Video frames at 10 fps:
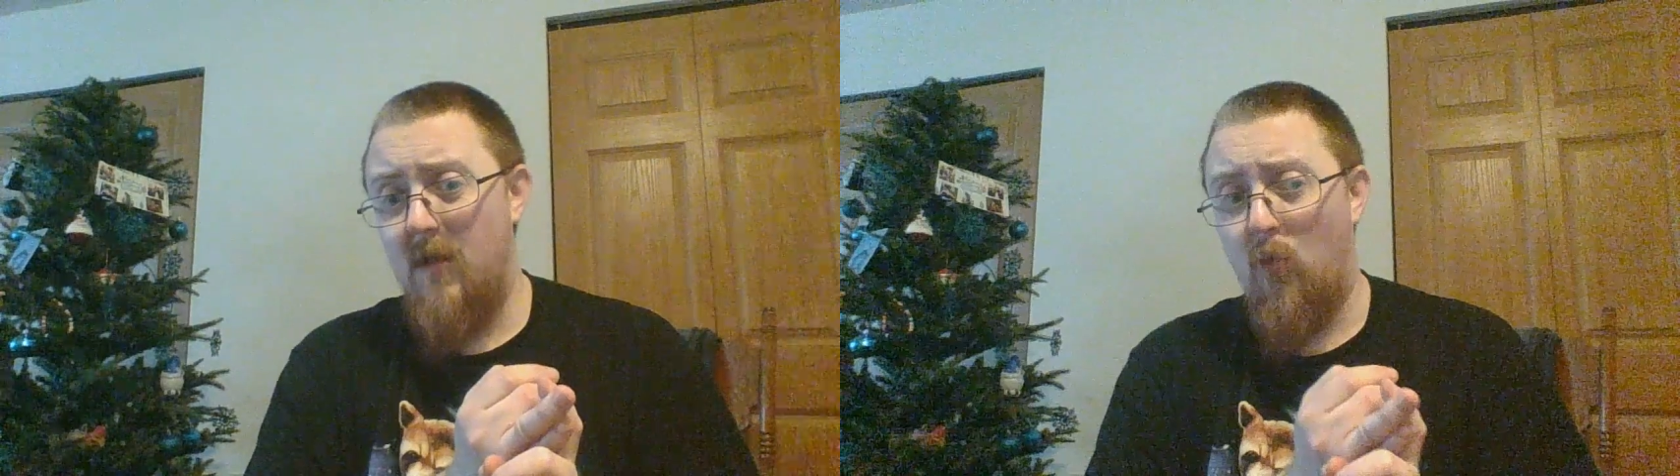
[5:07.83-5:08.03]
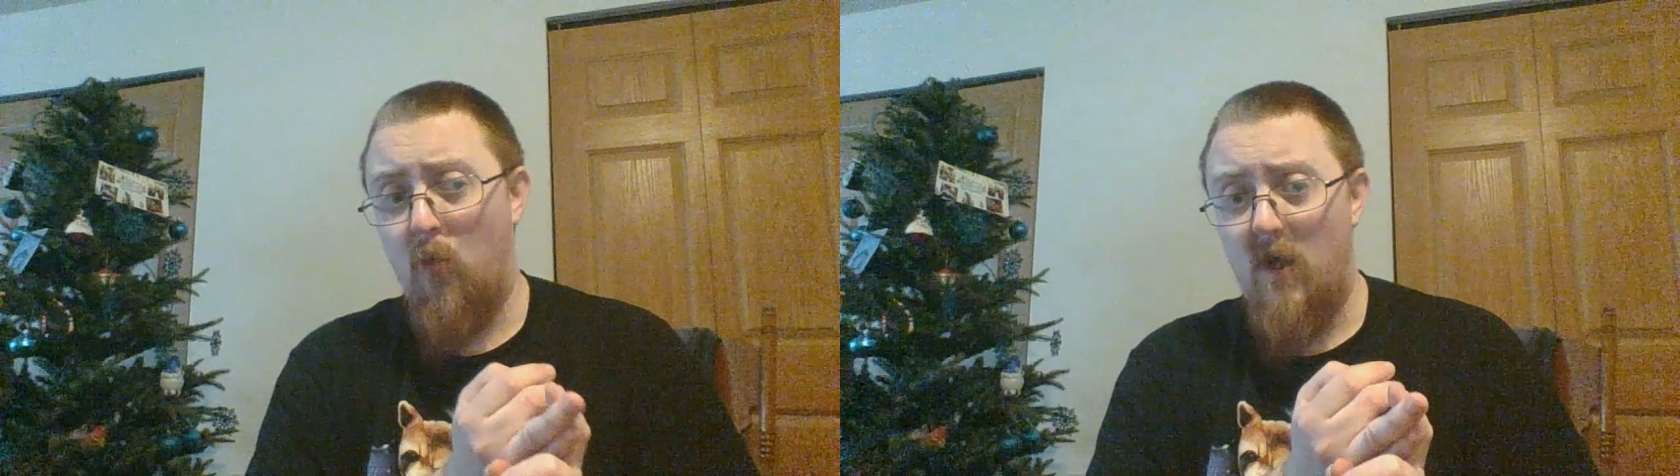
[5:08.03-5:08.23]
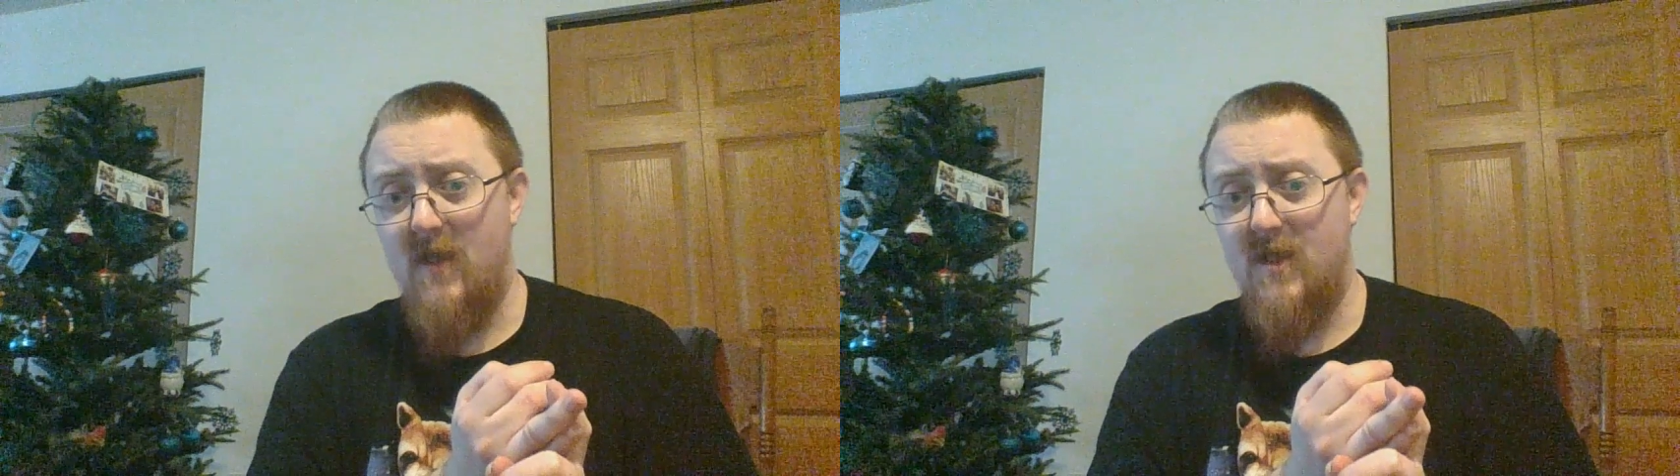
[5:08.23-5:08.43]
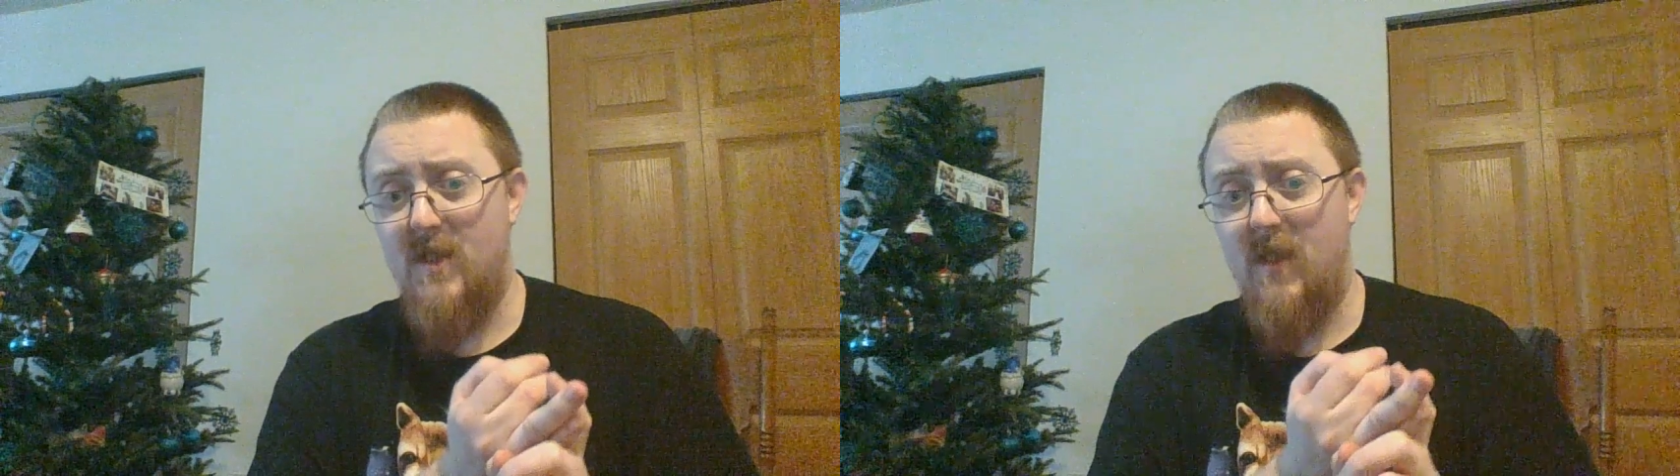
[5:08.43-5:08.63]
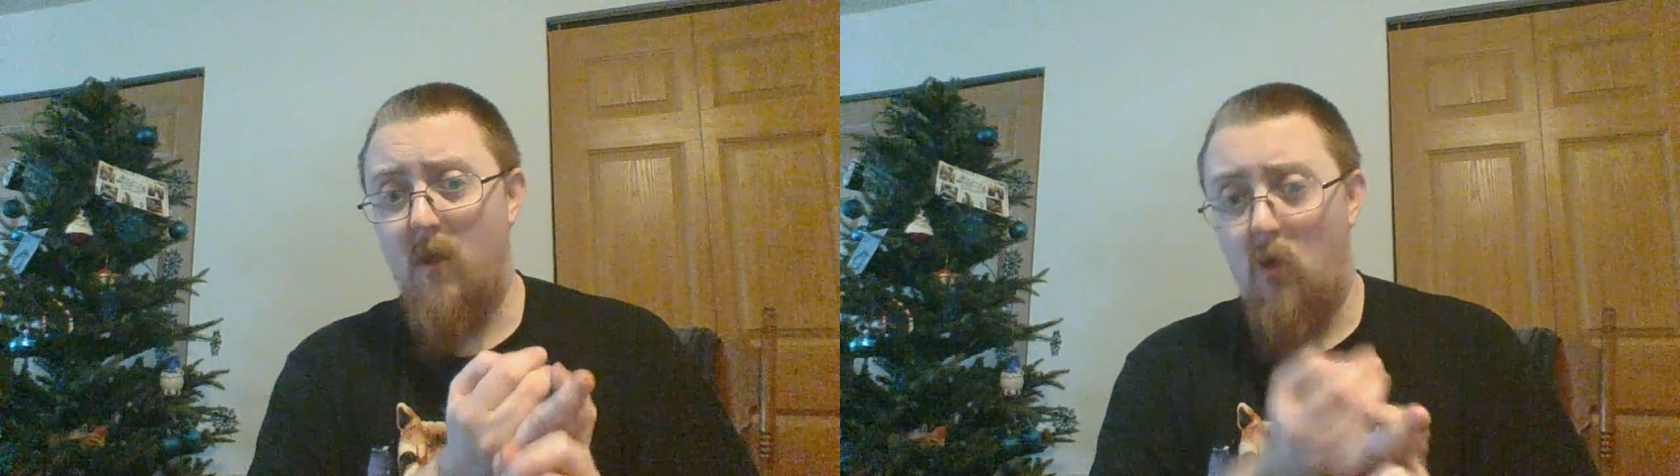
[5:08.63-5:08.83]

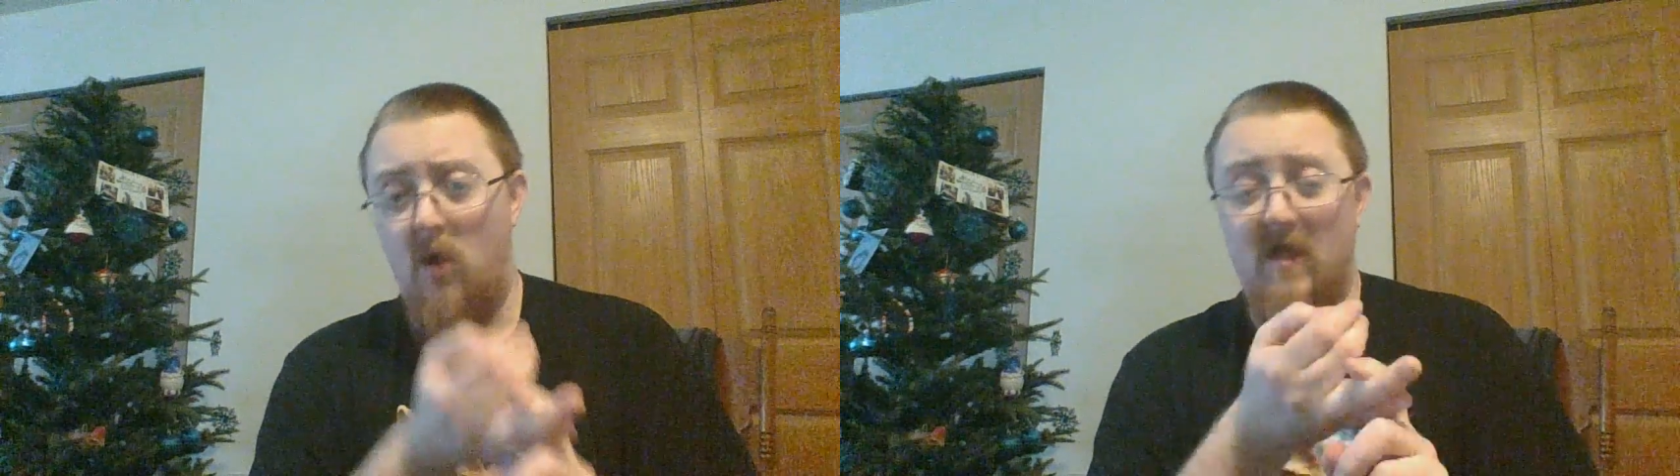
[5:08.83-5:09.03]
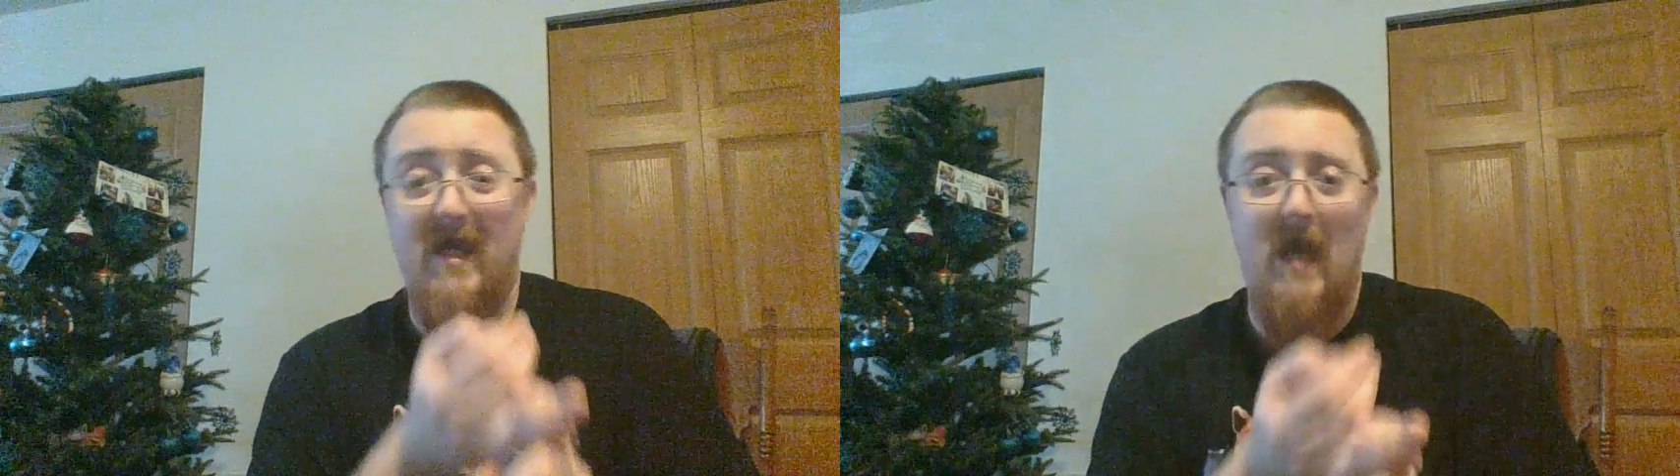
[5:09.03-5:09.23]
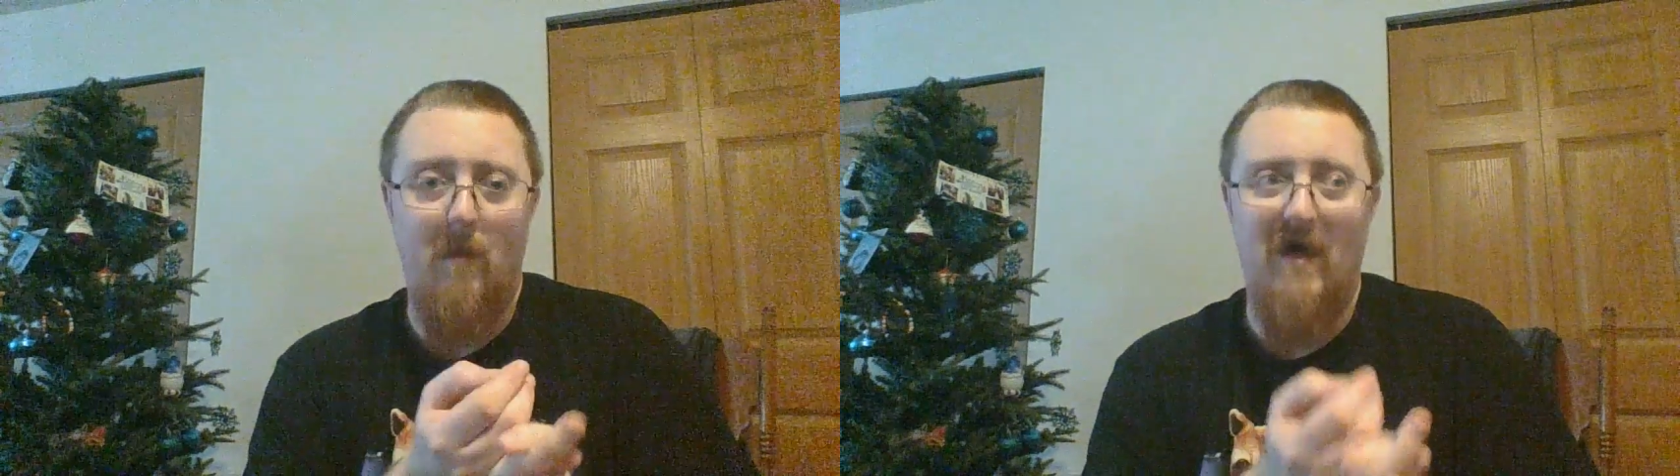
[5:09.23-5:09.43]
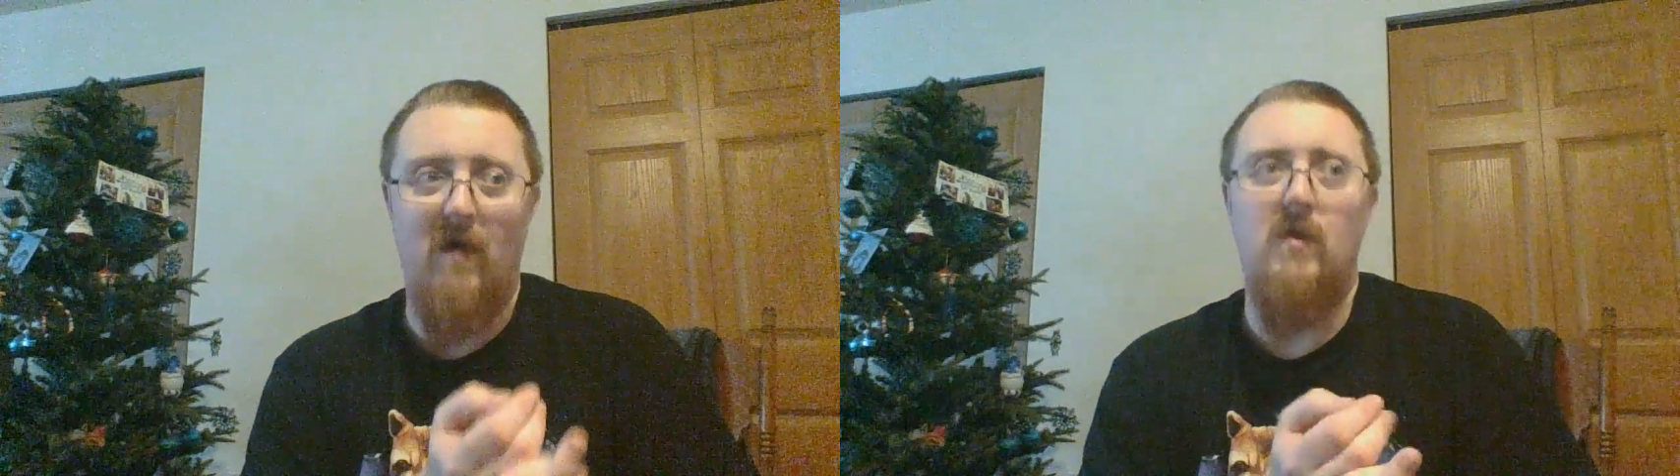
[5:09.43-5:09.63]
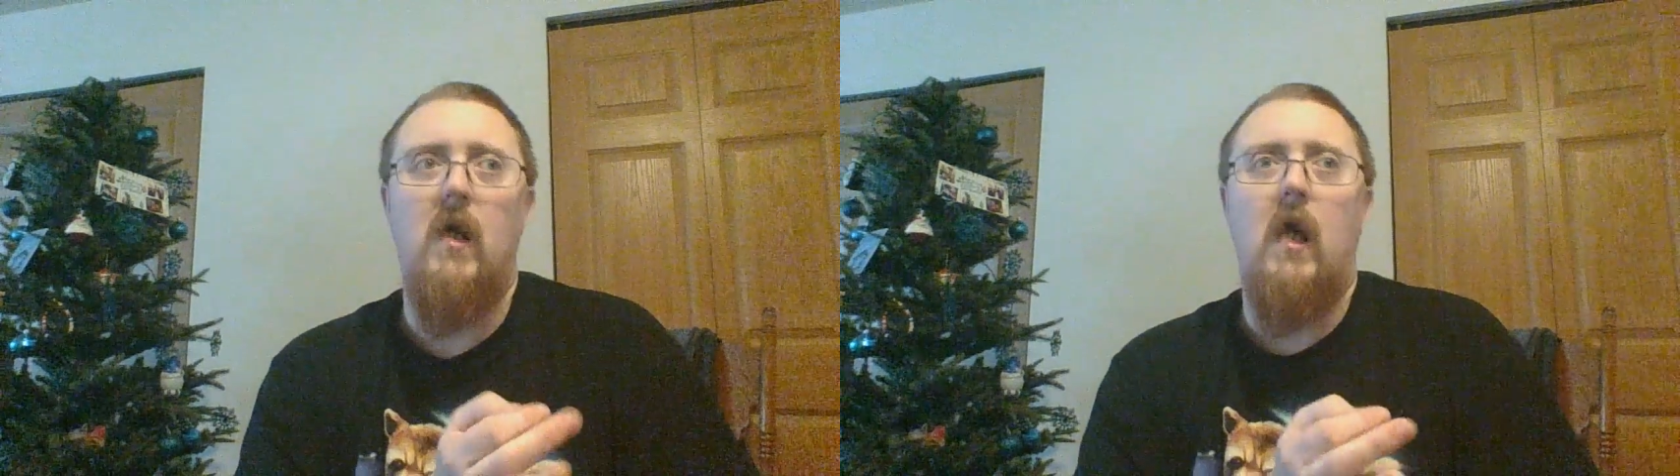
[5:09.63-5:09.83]
was the one that came out.